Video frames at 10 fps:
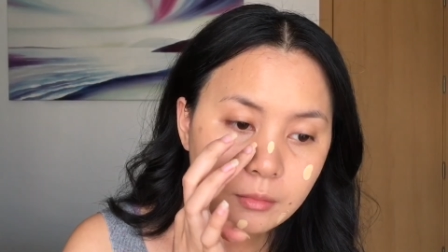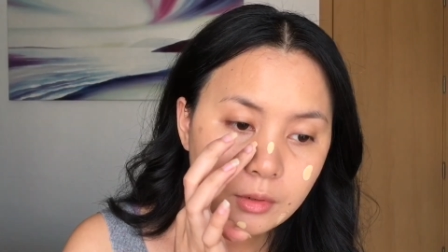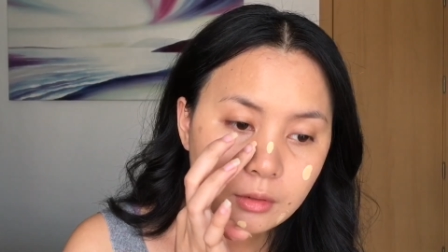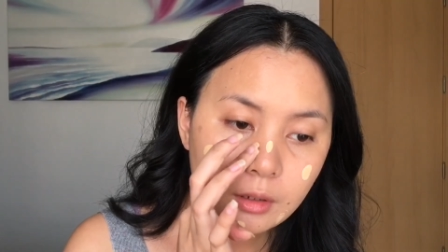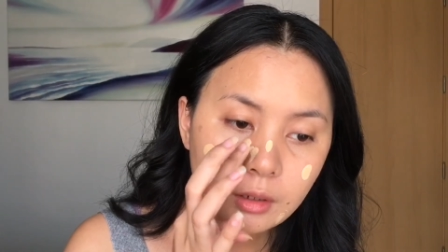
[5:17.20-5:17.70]
I'm
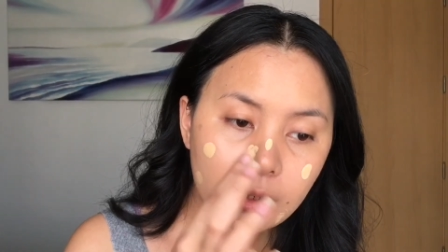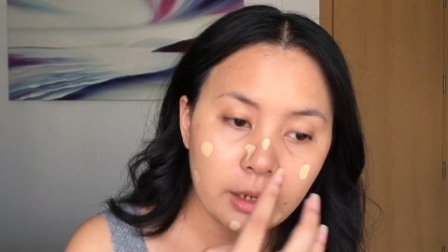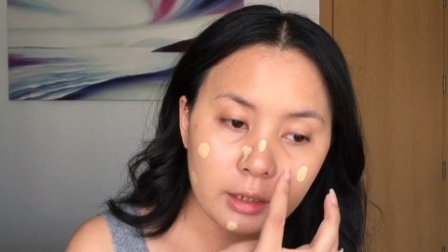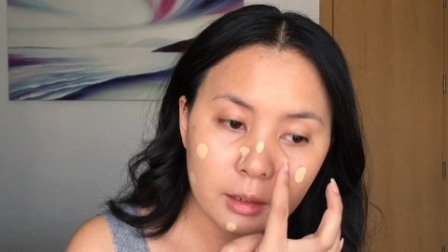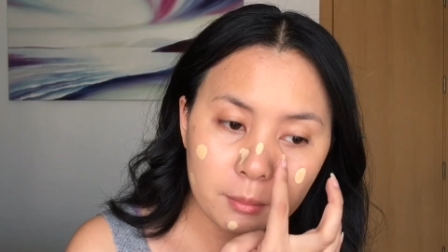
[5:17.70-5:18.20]
just gonna
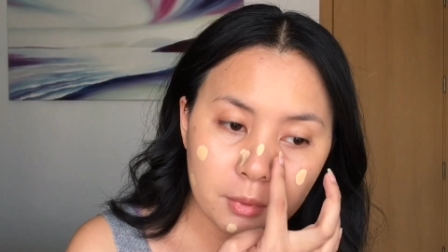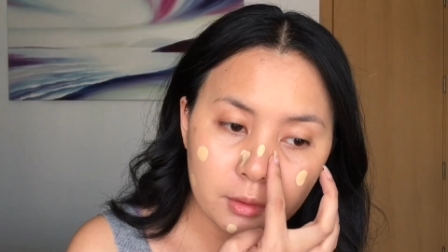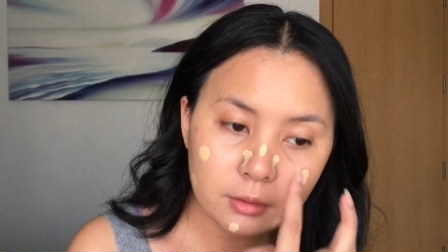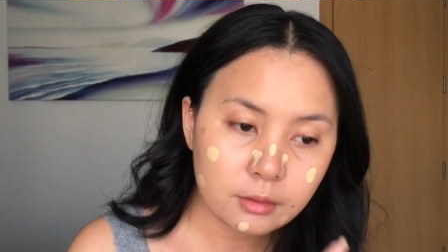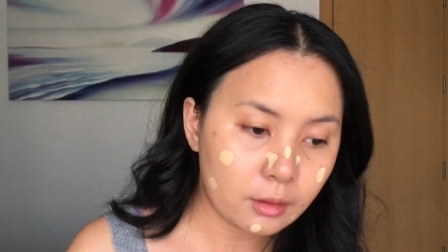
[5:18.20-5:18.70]
lightly
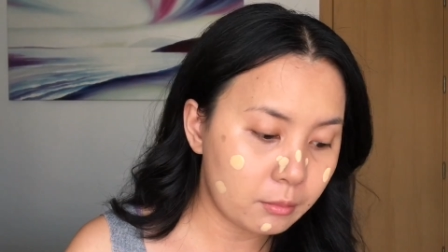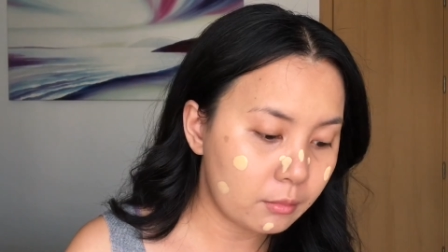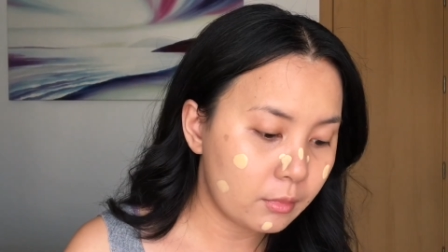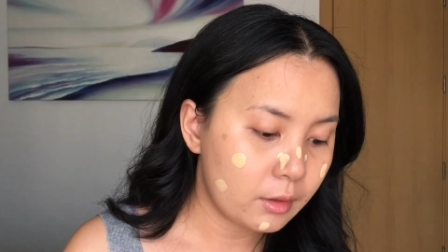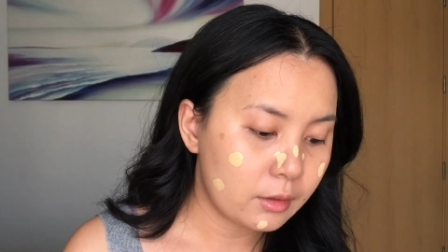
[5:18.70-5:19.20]
put
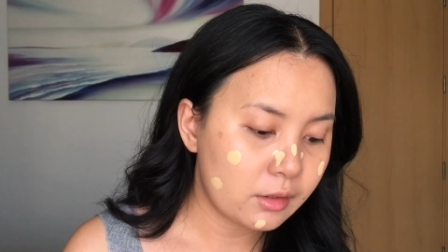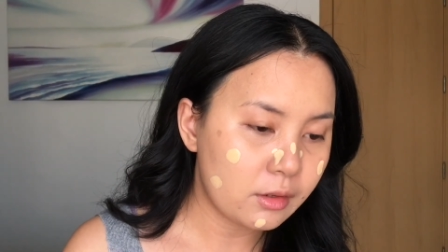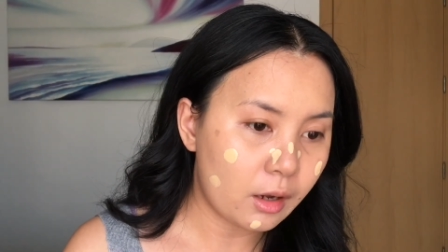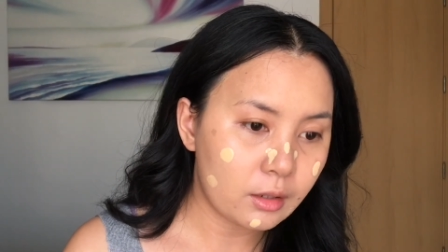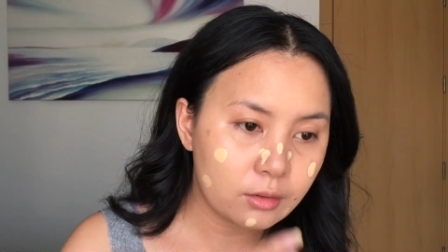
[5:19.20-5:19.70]
some
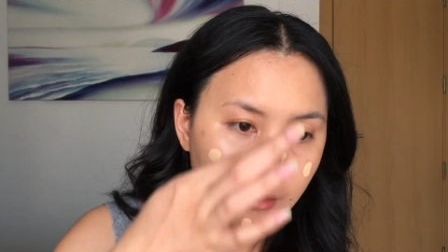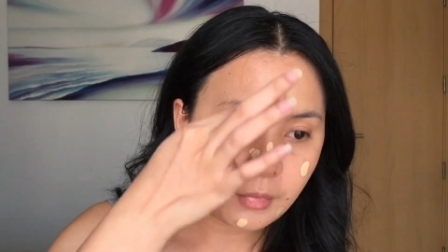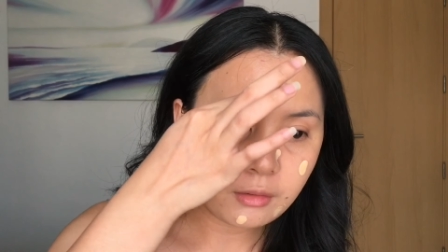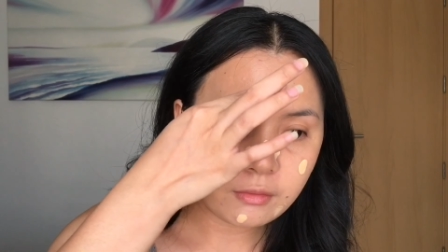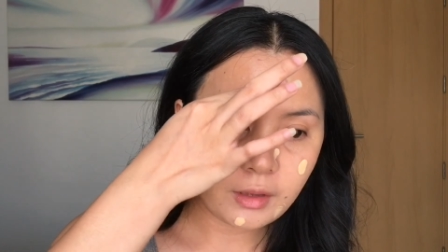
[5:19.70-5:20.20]
dots on
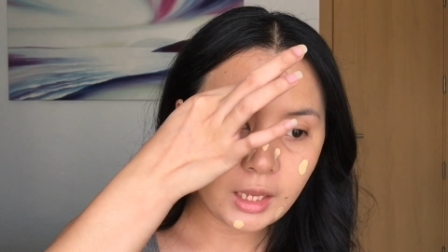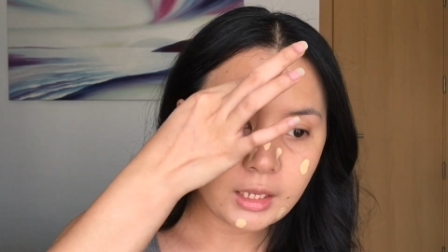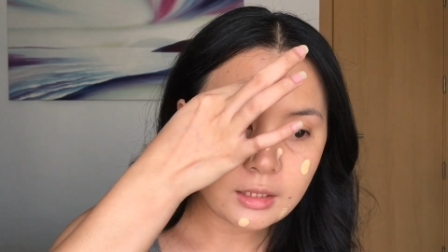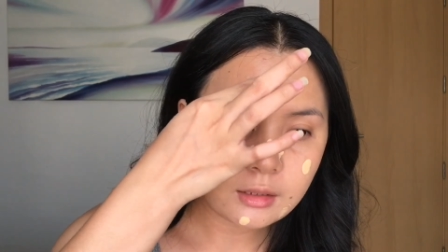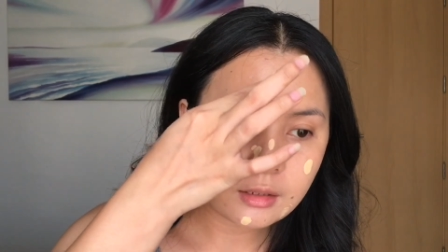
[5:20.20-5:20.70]
my
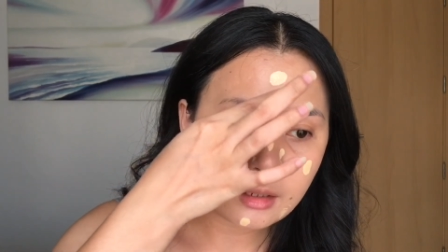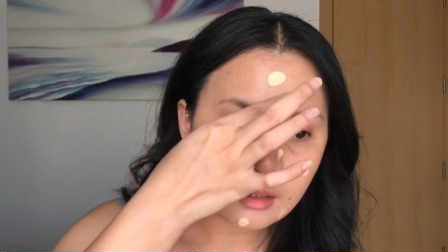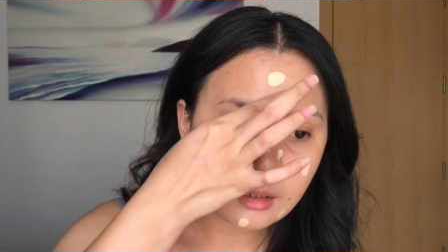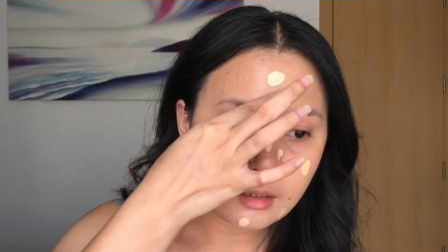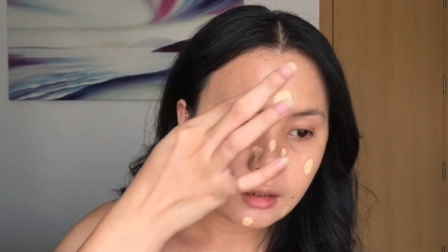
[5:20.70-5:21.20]
face
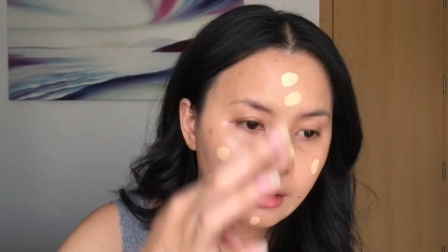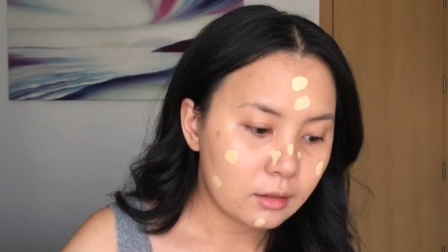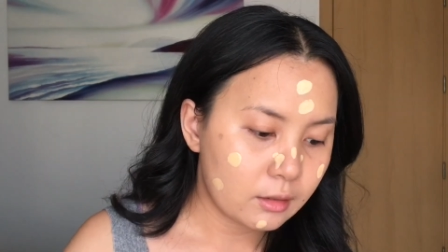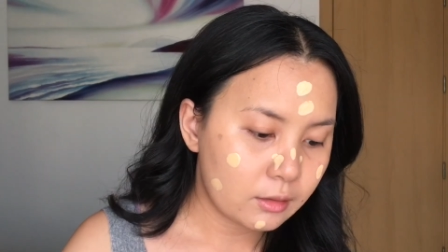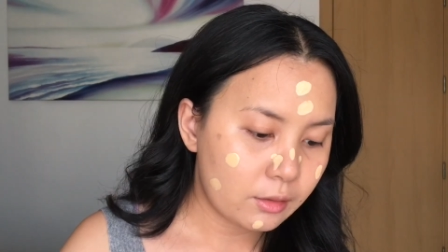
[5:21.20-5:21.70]

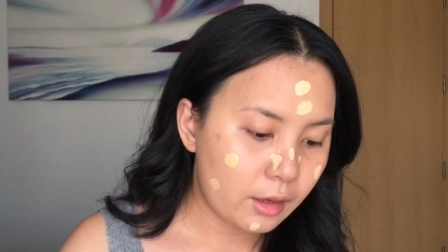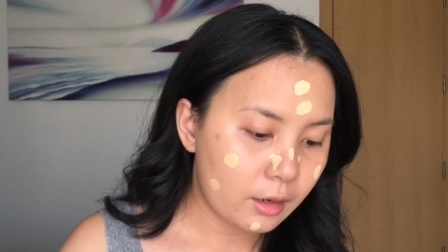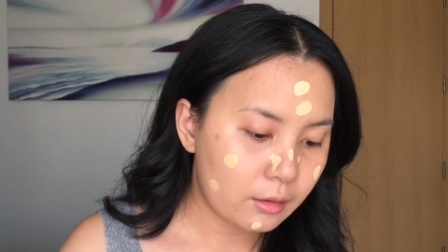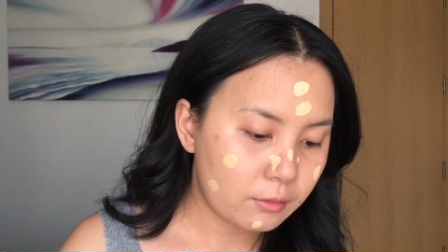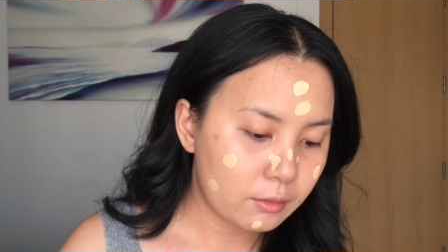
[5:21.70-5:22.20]
to
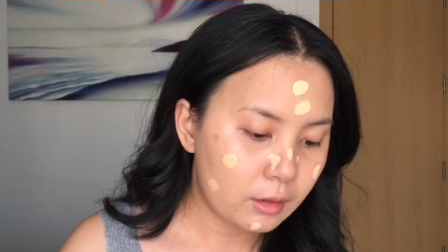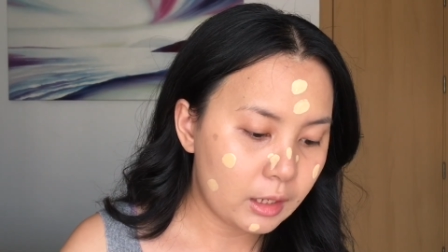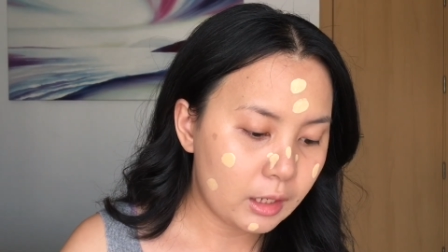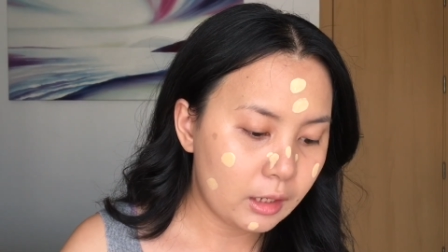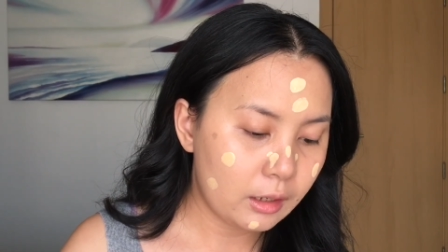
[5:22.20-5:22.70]

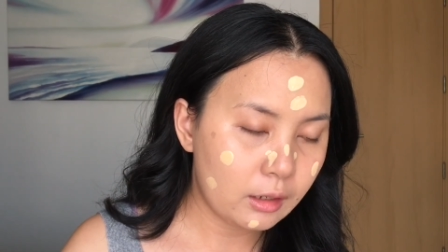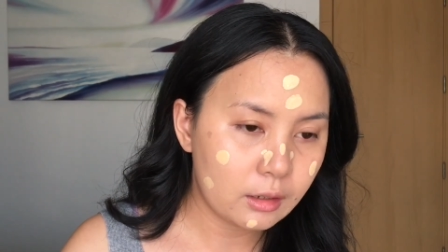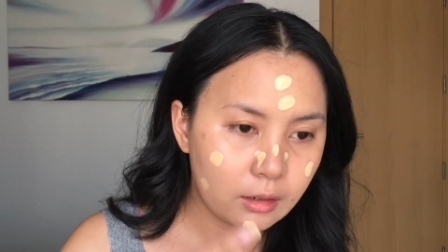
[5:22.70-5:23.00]
carefully